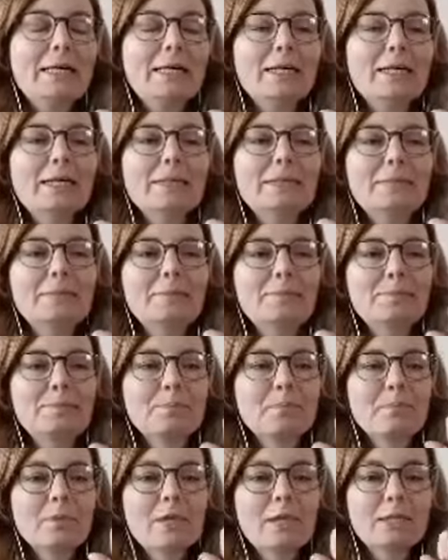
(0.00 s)
Um,
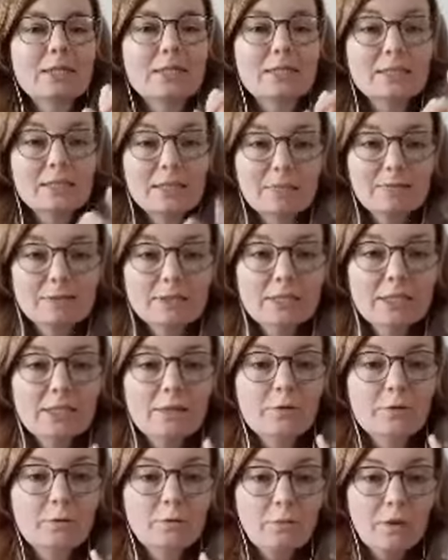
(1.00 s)
the
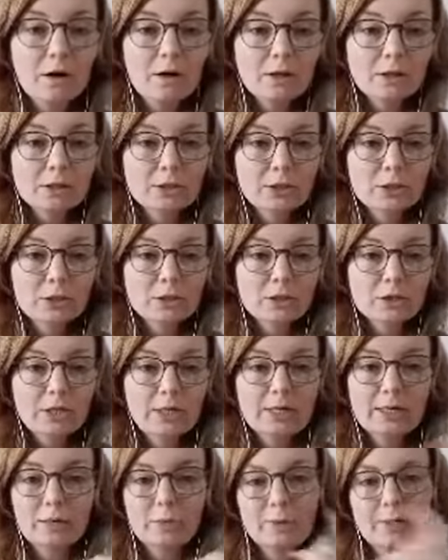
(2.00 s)
seventeenth of March,
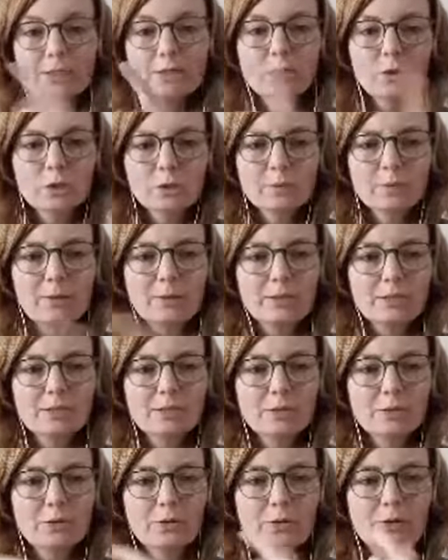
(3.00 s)
and I already talked about this
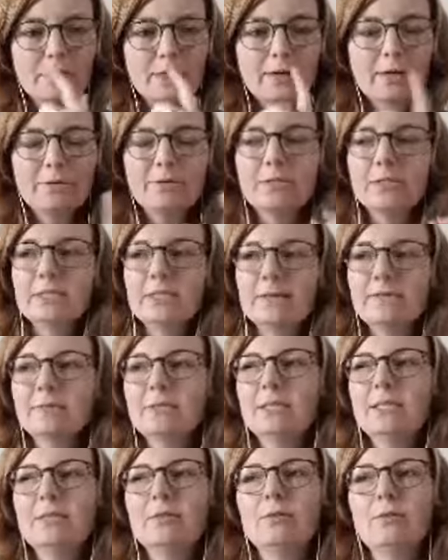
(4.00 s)
in an earlier live. The
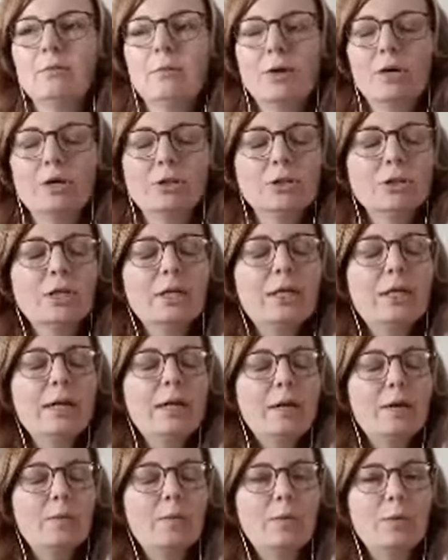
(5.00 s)
seventeenth of March
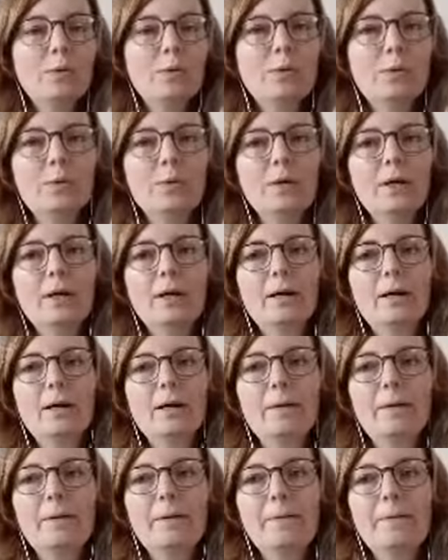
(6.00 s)
will.
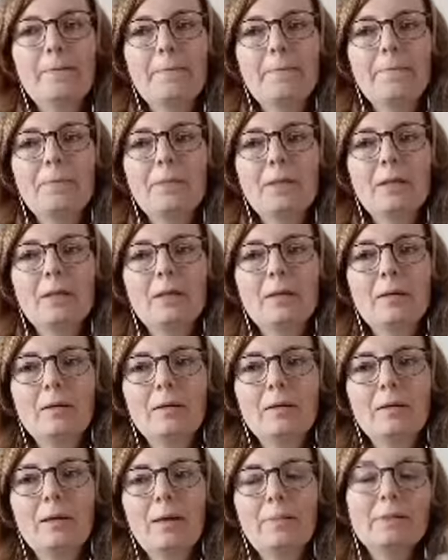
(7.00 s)
Um,
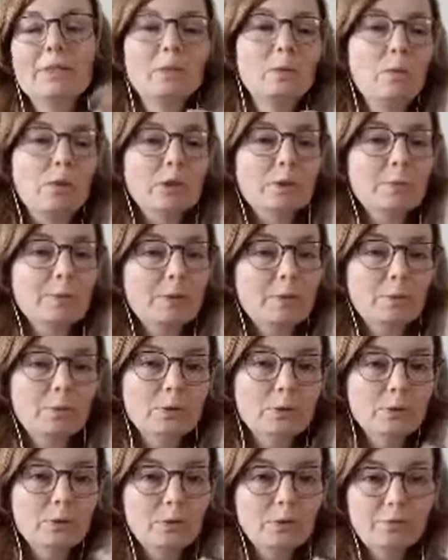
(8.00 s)
M S Wordsmith will
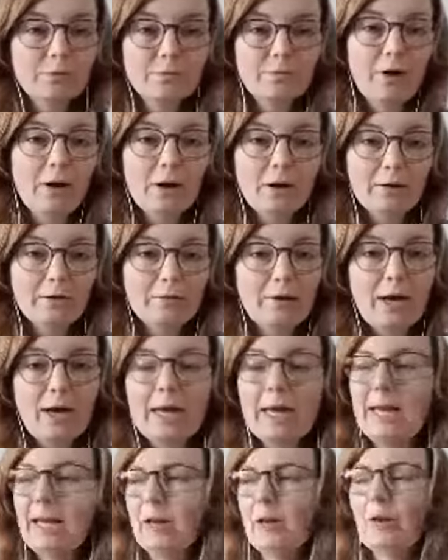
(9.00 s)
turn five. I
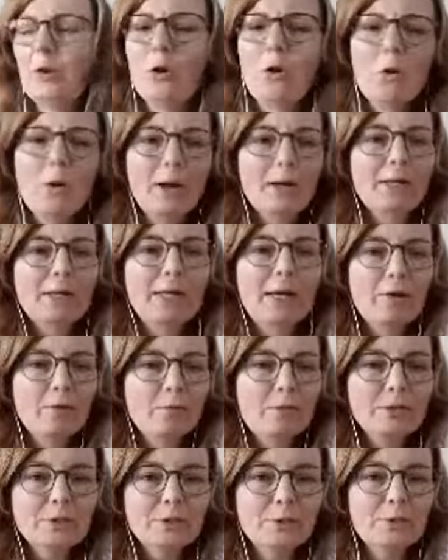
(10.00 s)
had no idea
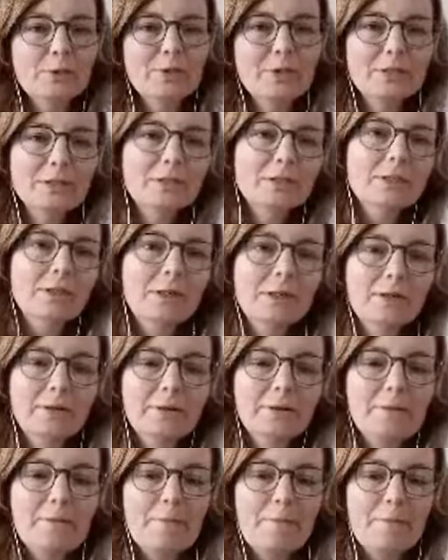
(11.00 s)
I've been doing this.
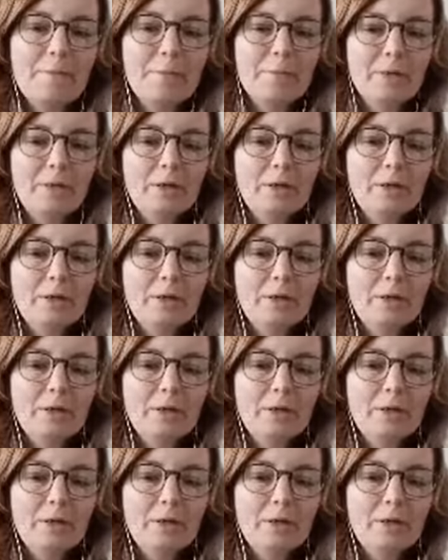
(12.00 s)
Um,